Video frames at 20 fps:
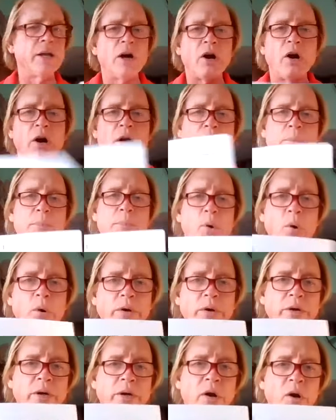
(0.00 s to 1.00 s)
are
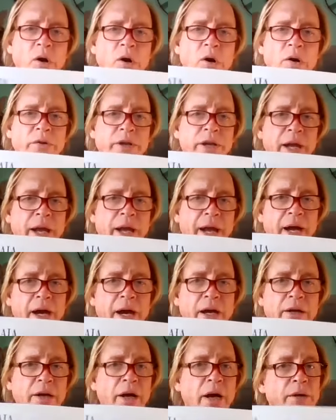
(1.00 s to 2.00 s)
important are
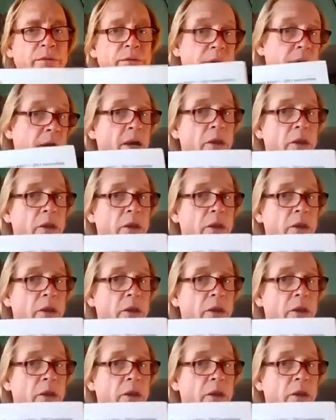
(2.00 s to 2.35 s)
the